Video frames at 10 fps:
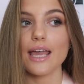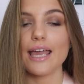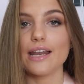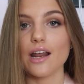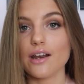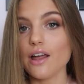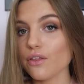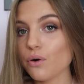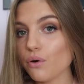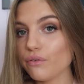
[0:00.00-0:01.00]
in
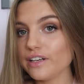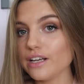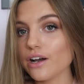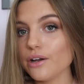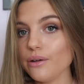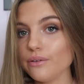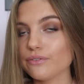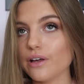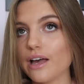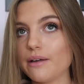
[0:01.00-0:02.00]
another haul video
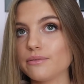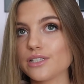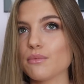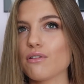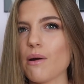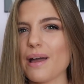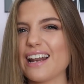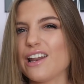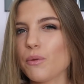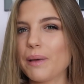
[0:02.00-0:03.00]
tomorrow,
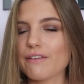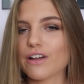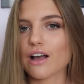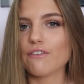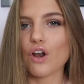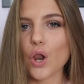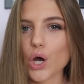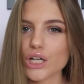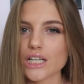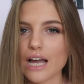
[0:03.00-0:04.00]
and a little bit of like a
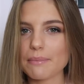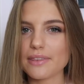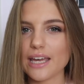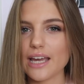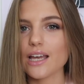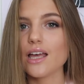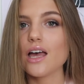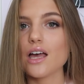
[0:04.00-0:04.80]
vlog type thing,